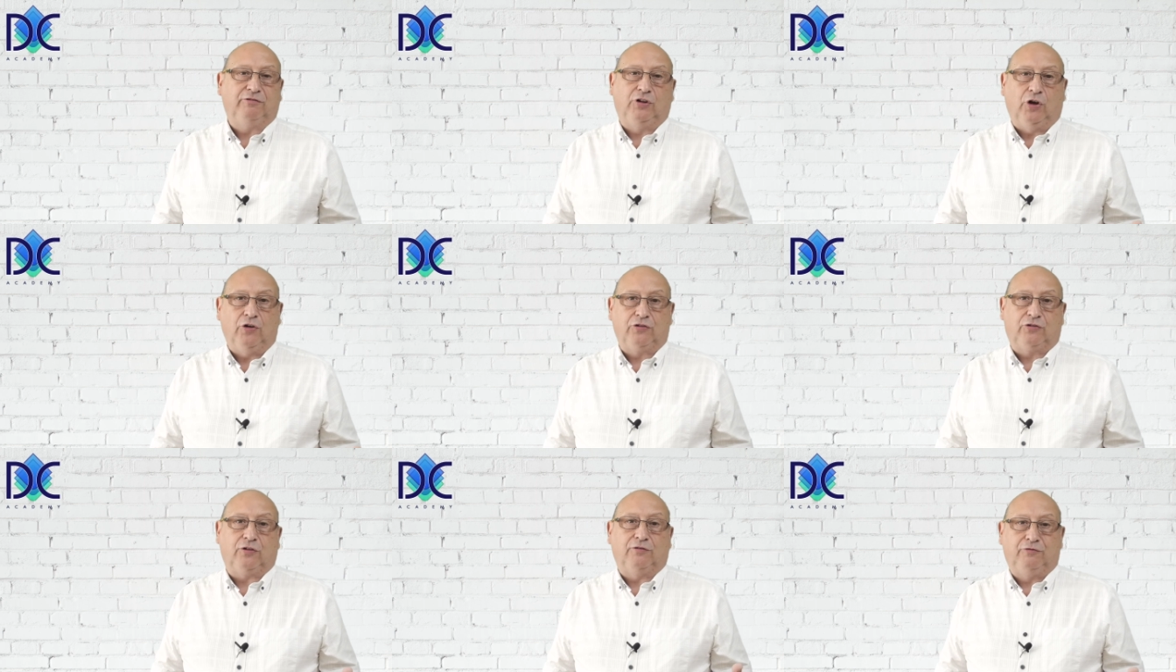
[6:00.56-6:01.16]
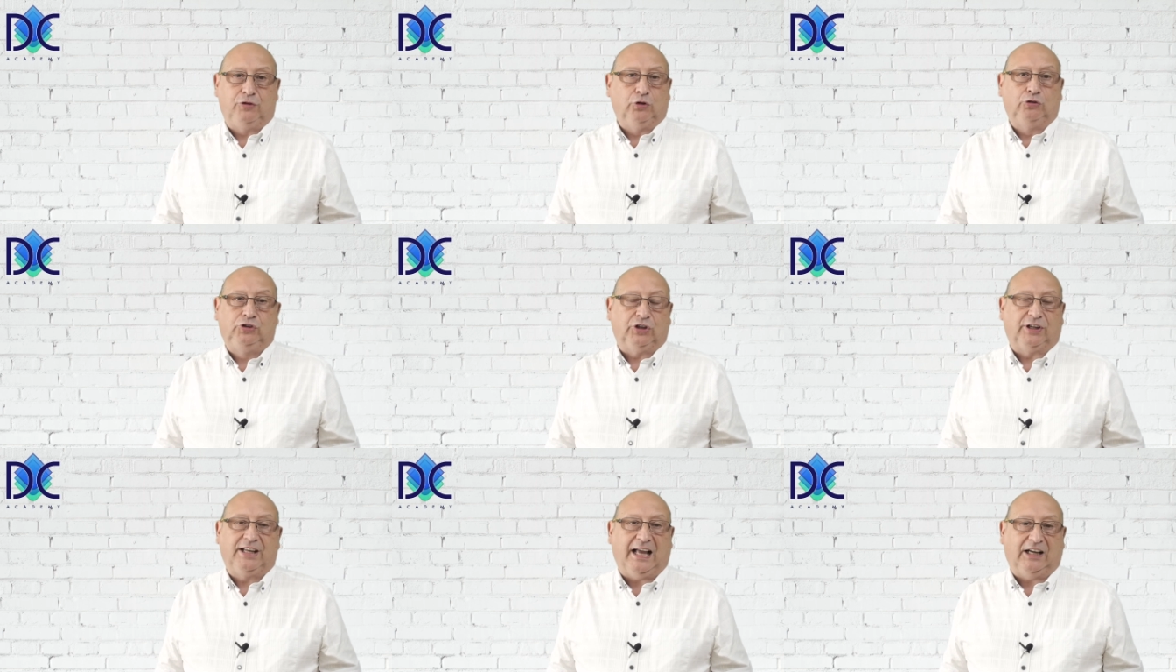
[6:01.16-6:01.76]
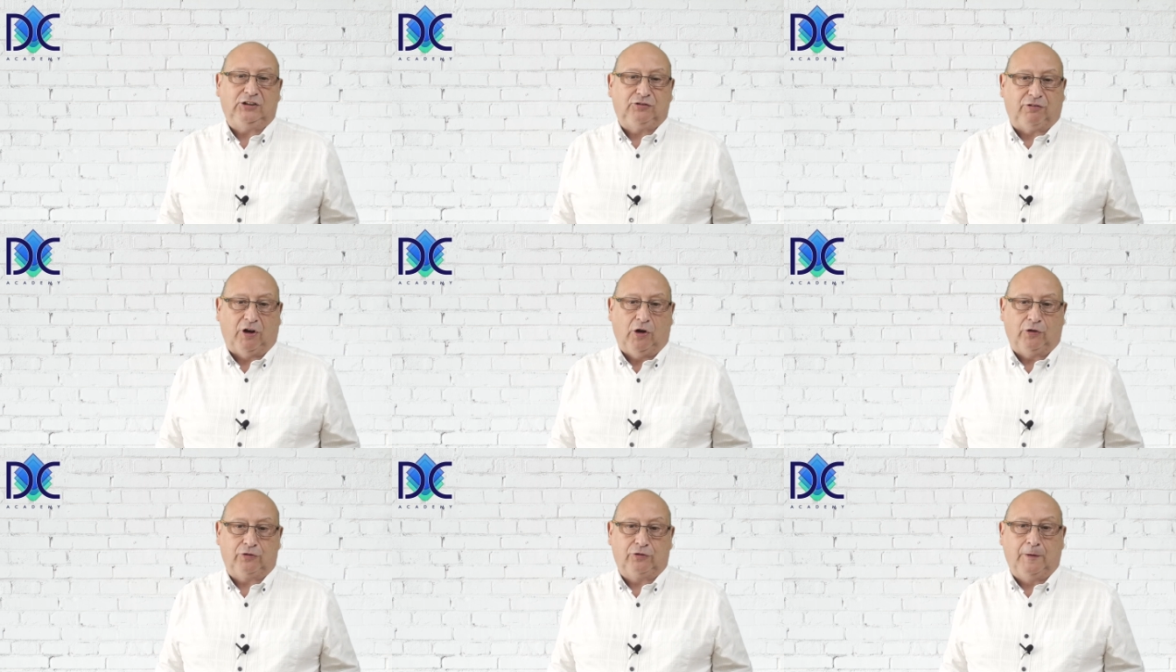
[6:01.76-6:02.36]
of those future cash
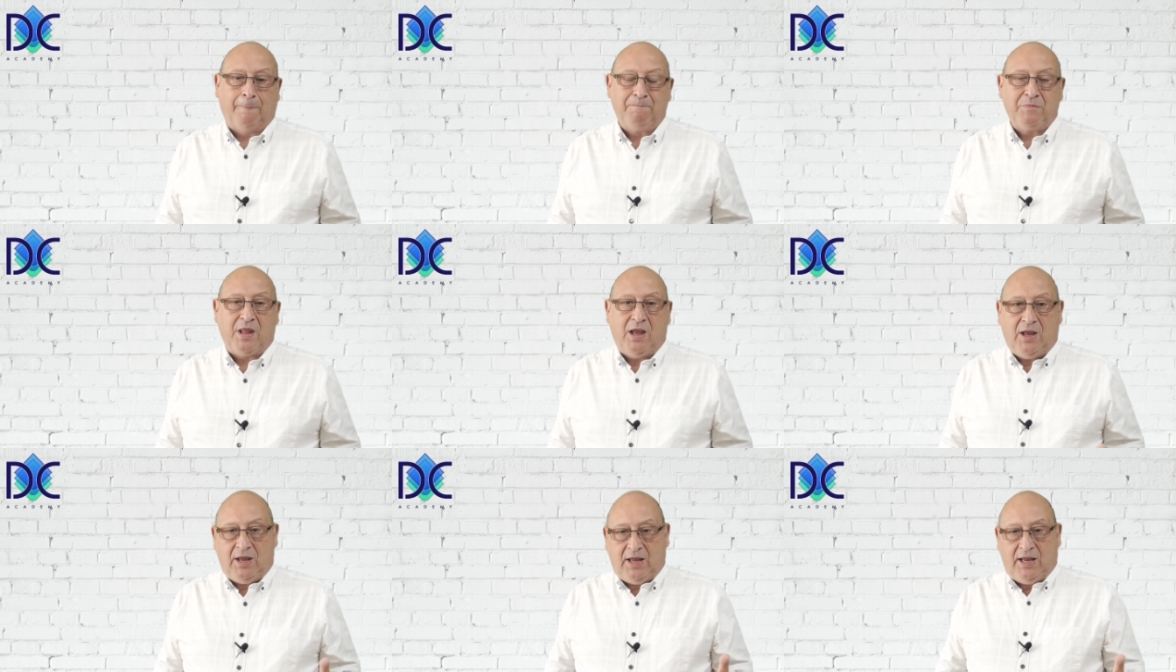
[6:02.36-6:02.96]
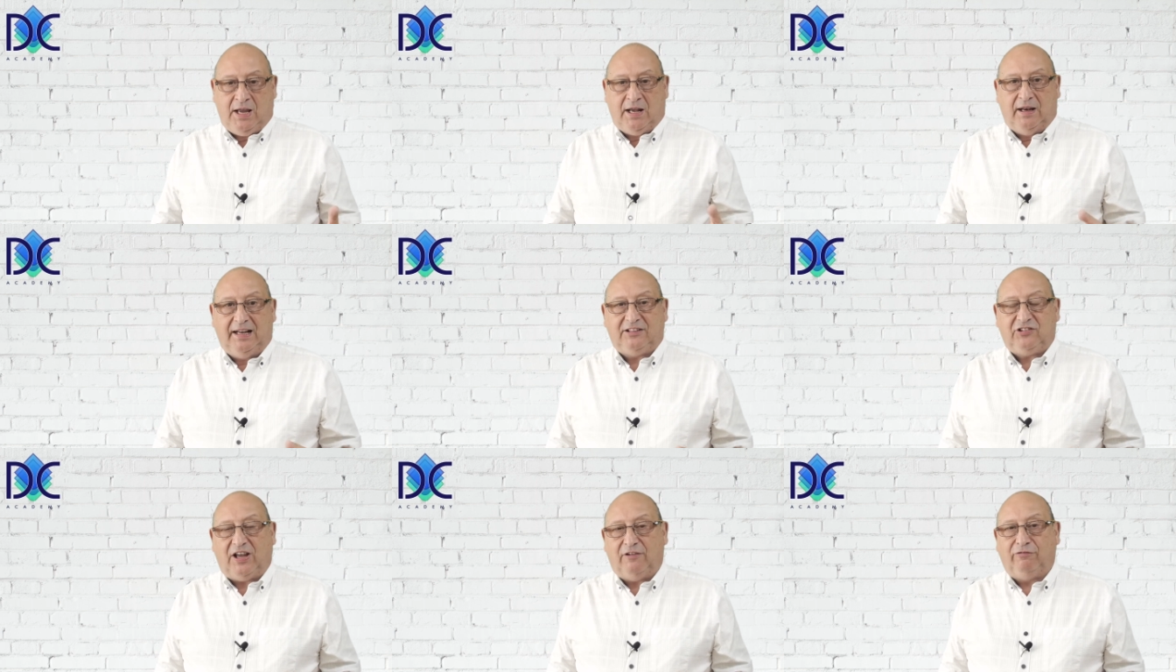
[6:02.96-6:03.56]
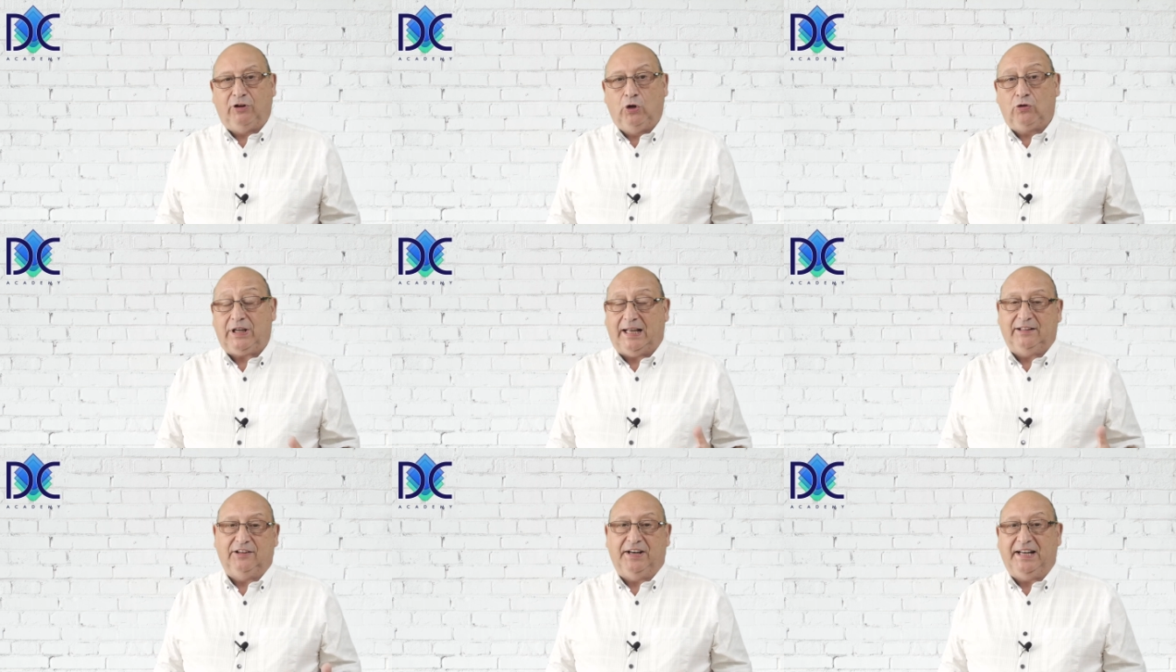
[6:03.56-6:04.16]
flows. Let's have a look
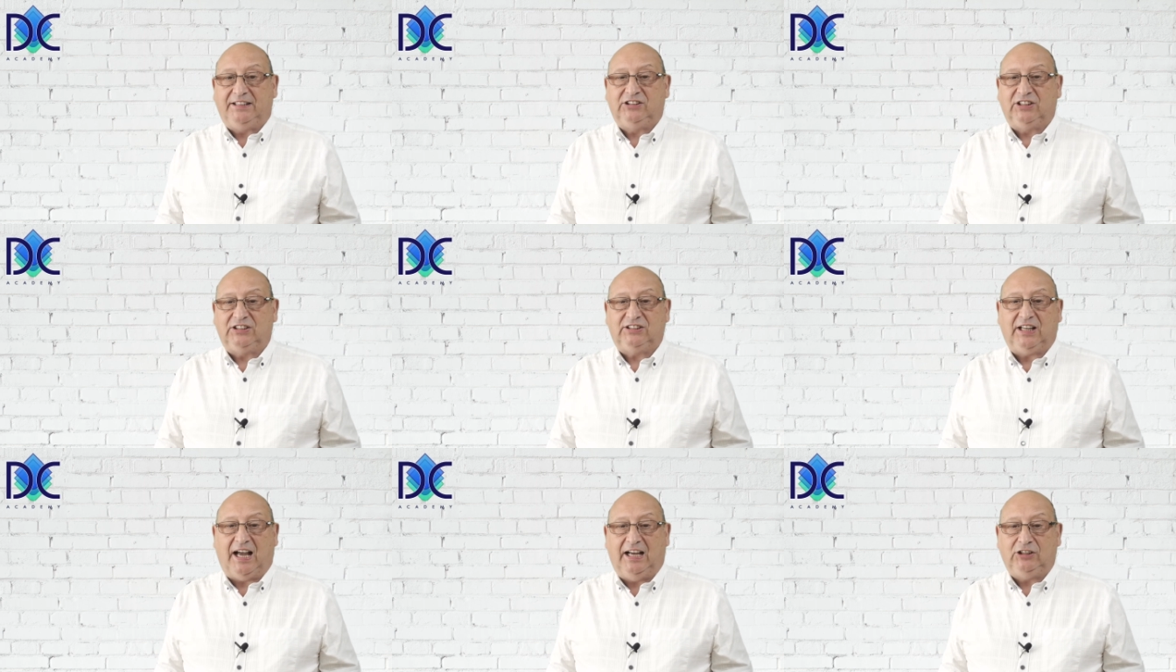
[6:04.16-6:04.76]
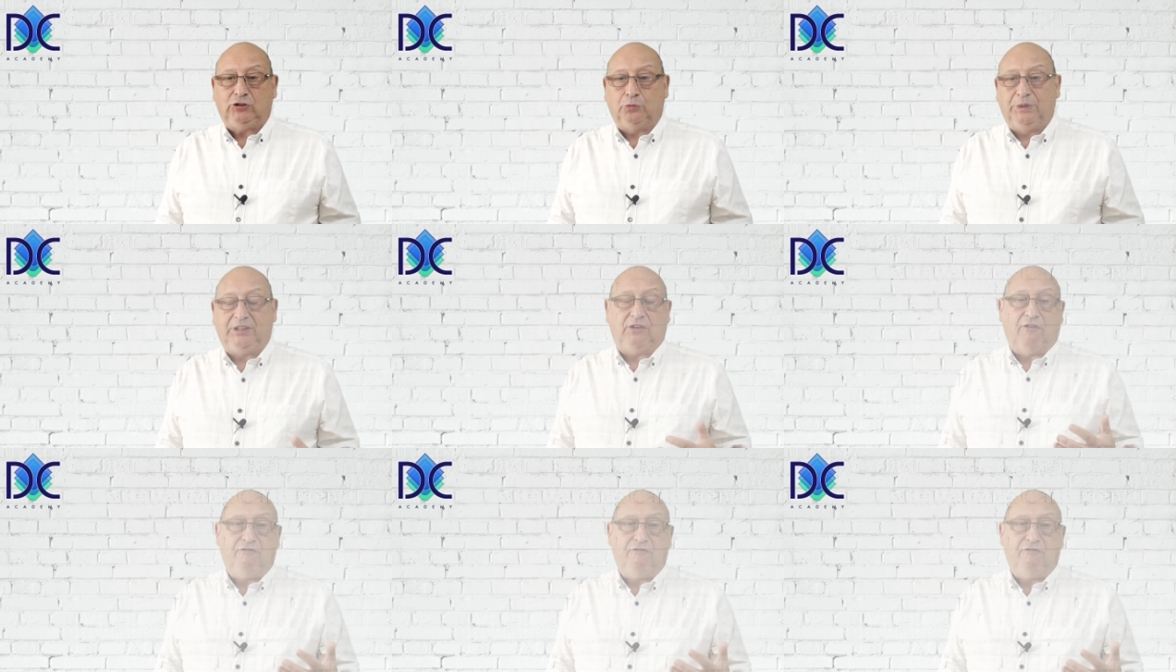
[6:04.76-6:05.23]
at an exercise with